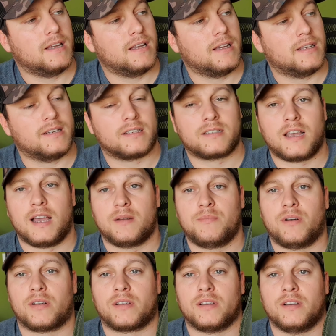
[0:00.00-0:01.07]
in the side
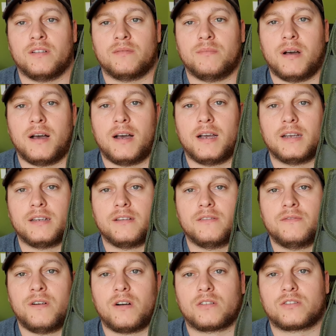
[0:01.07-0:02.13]
pocket of my
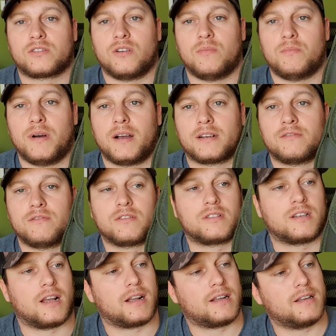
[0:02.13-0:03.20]
Fox Compact
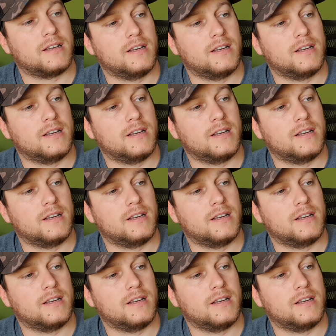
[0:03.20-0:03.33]
rucksack.